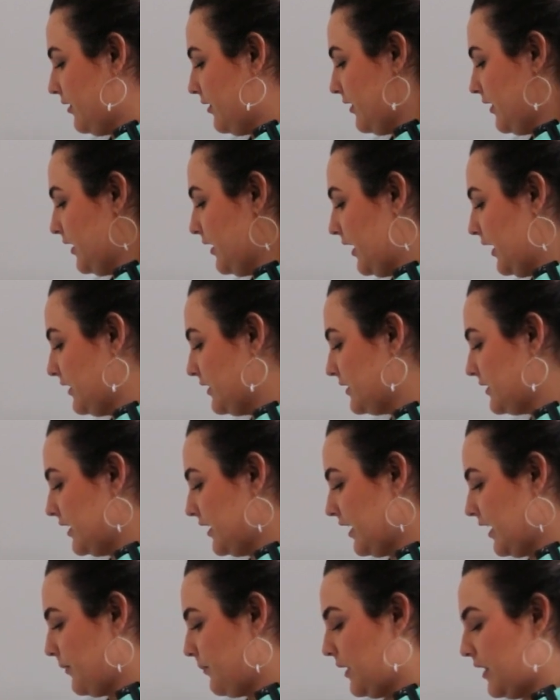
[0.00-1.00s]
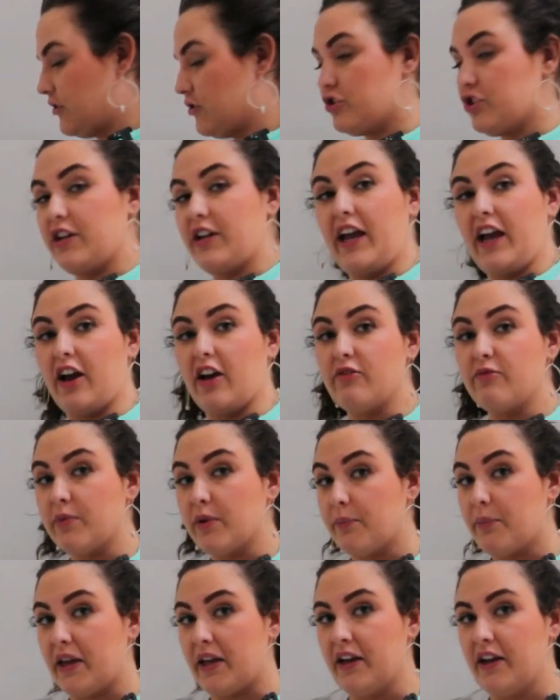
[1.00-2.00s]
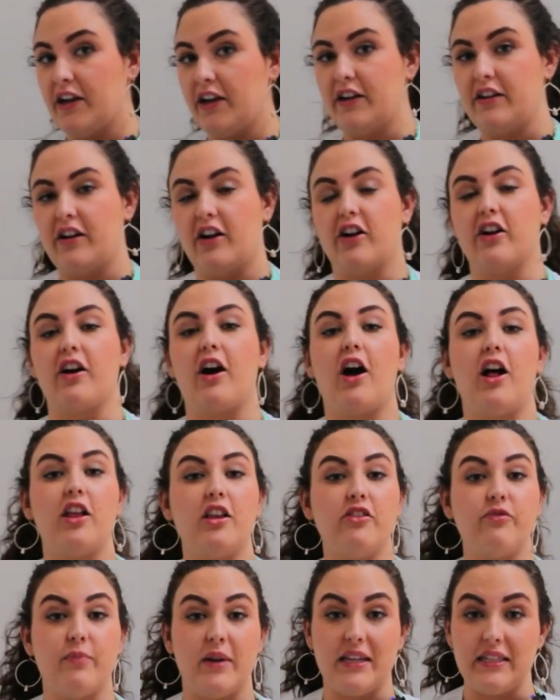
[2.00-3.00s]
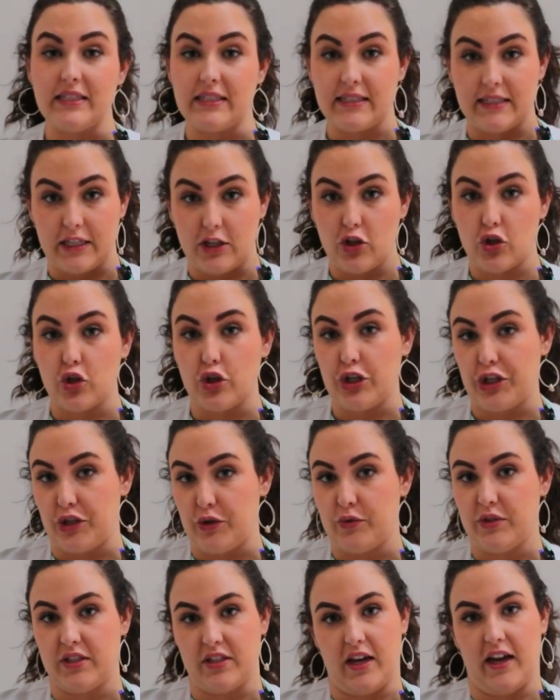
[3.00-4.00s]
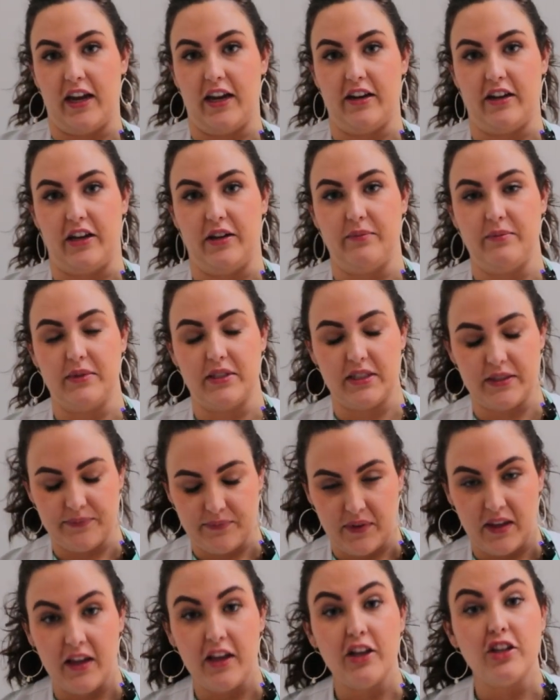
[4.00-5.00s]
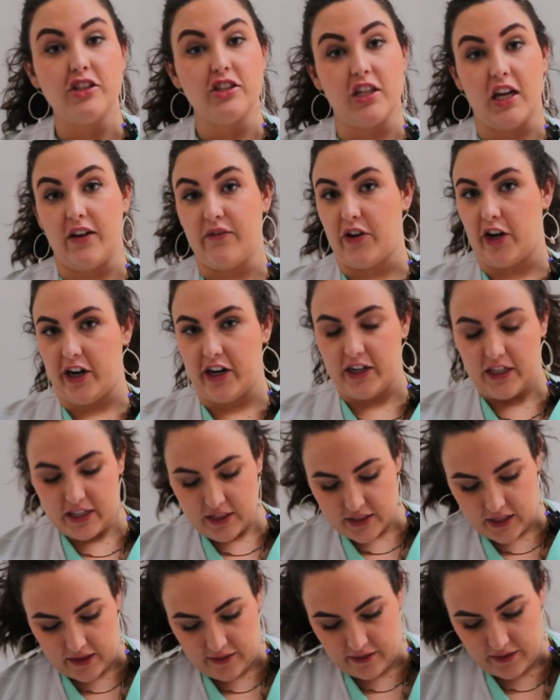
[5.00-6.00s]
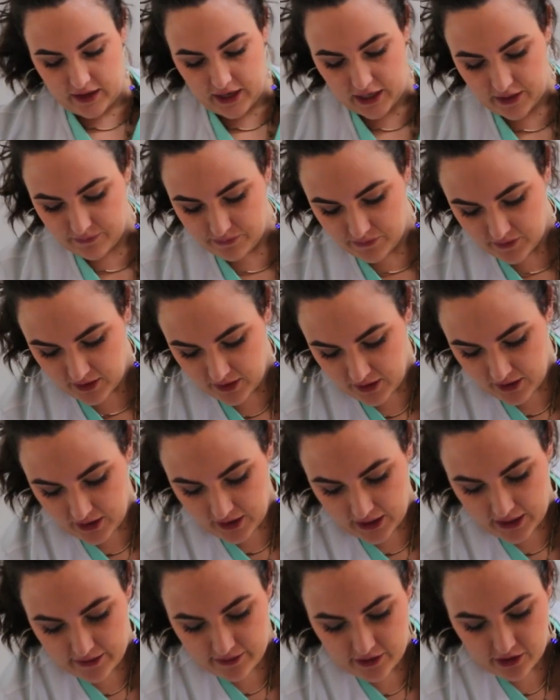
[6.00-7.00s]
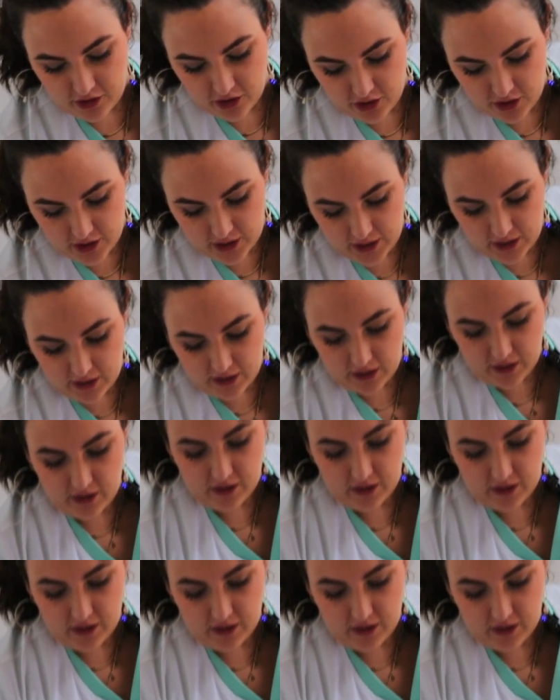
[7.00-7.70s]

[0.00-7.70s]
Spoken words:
The next thing I make sure to have prepared are all of my single-use items. So I've already done that, and they're on